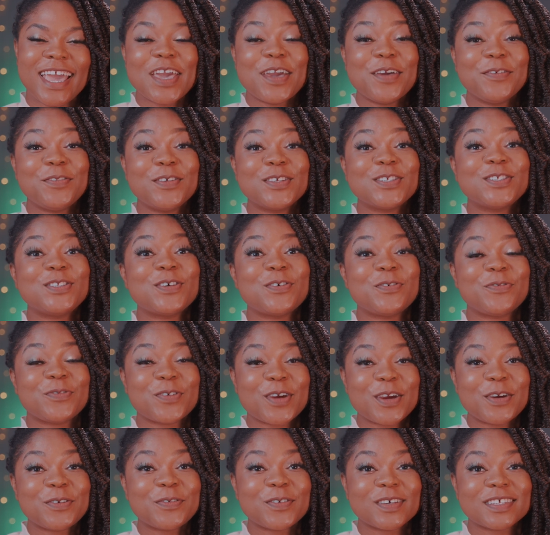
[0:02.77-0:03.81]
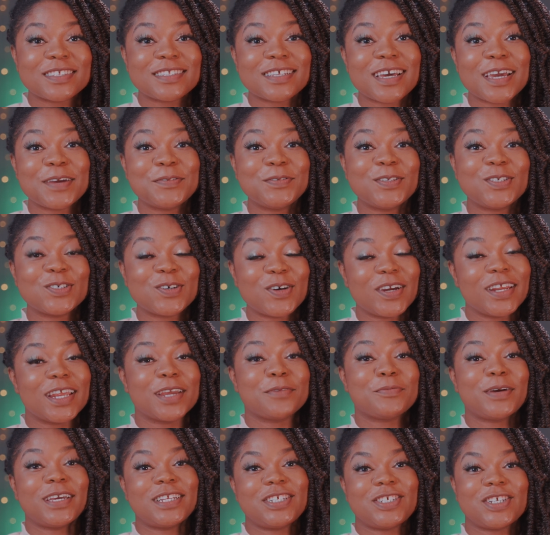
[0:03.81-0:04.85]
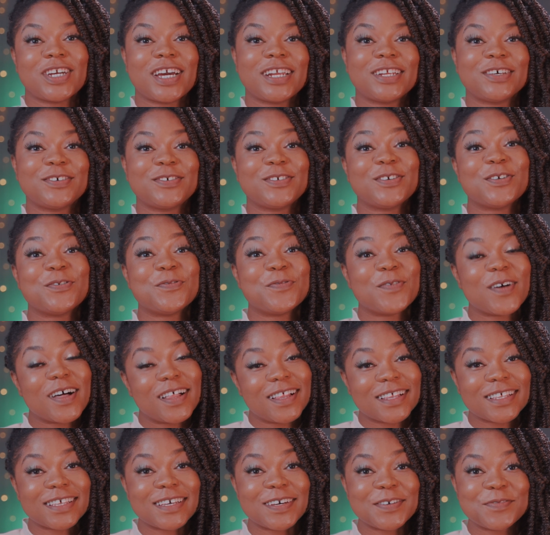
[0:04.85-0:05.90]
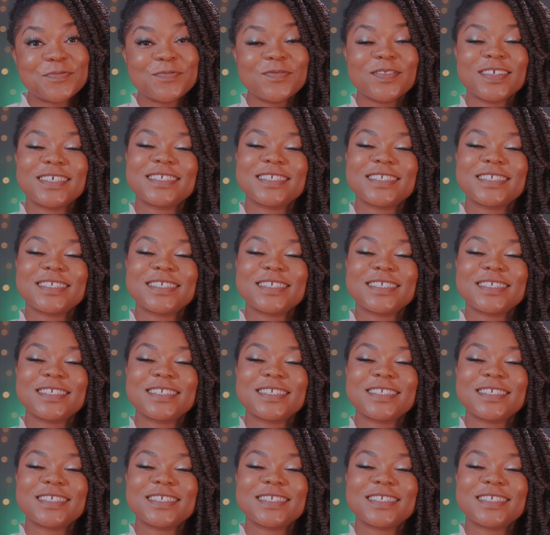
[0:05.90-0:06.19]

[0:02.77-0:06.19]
If this is your very first time joining my channel, you're welcome.